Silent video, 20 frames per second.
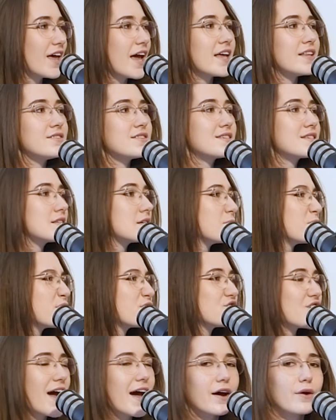And Simple
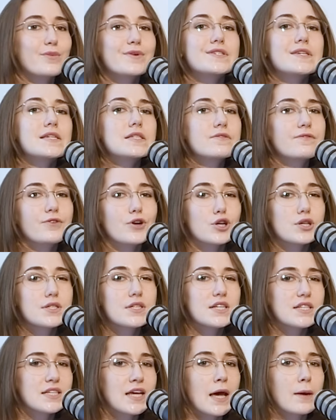Jack was his first
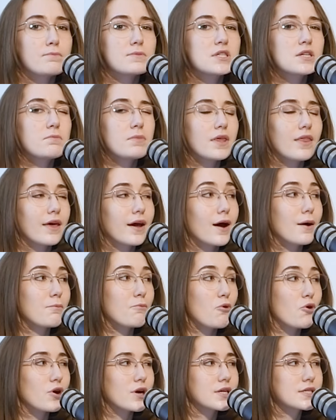attempt to be like a
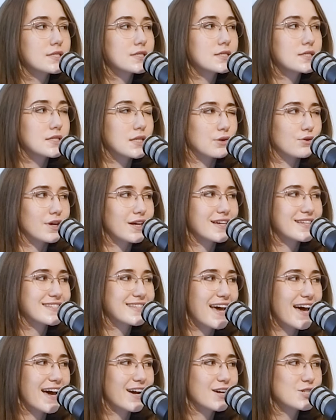more serious
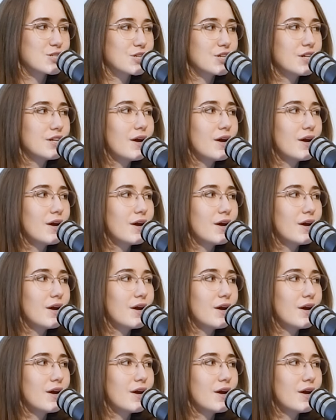actor.